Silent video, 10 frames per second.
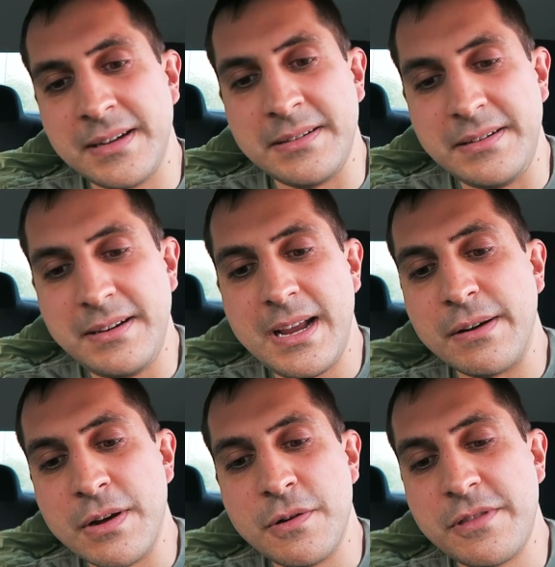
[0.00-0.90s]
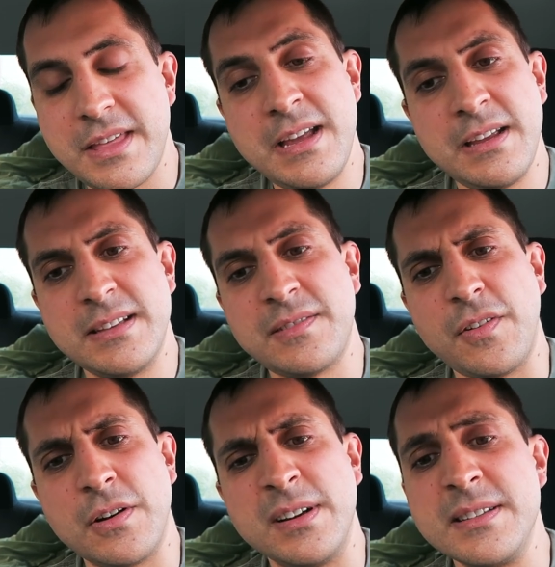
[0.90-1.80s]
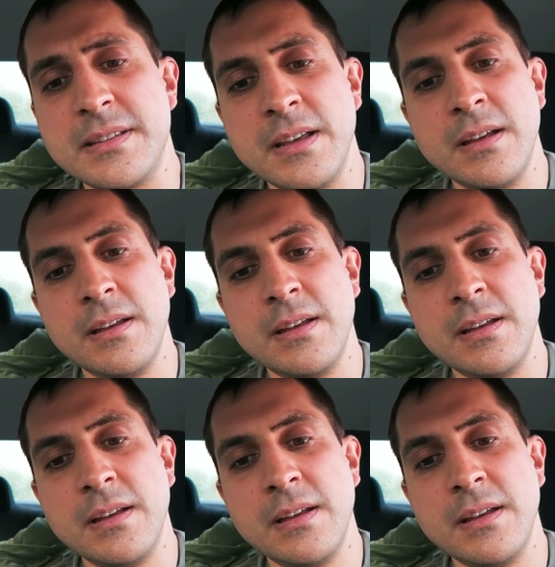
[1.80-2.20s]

a narrow thing as far as.